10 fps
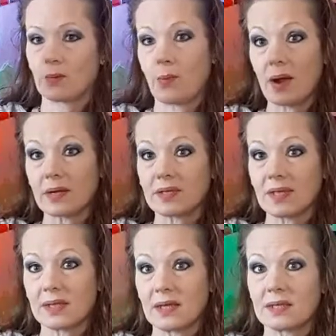products
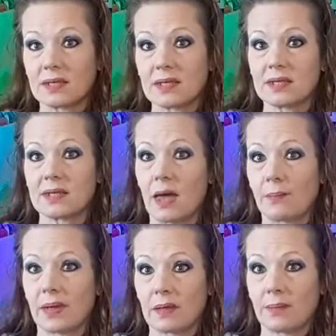like this is
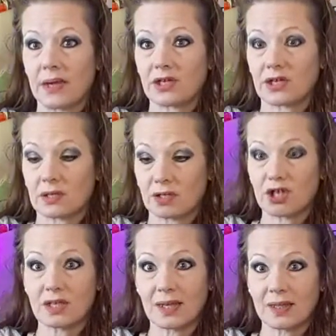helping the patients,
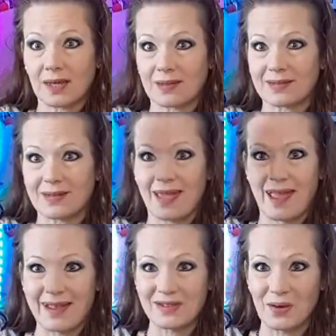just like this.
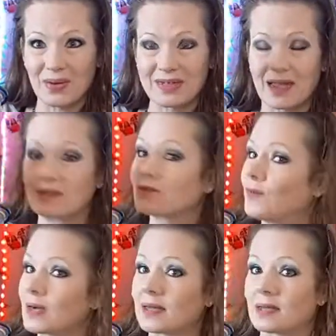As always, guys,
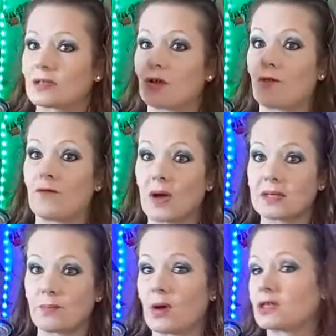fuck cancer,
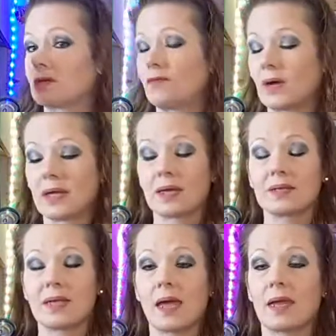fuck depression, fuck
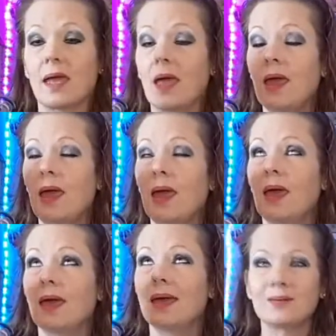anxiety,
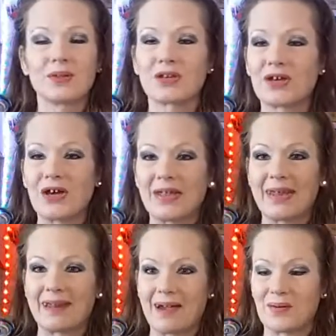in with the good
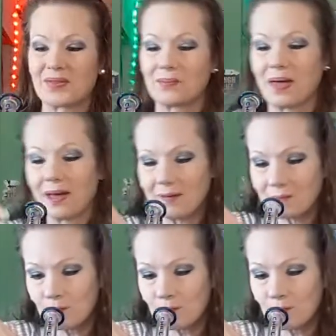and out with the bad.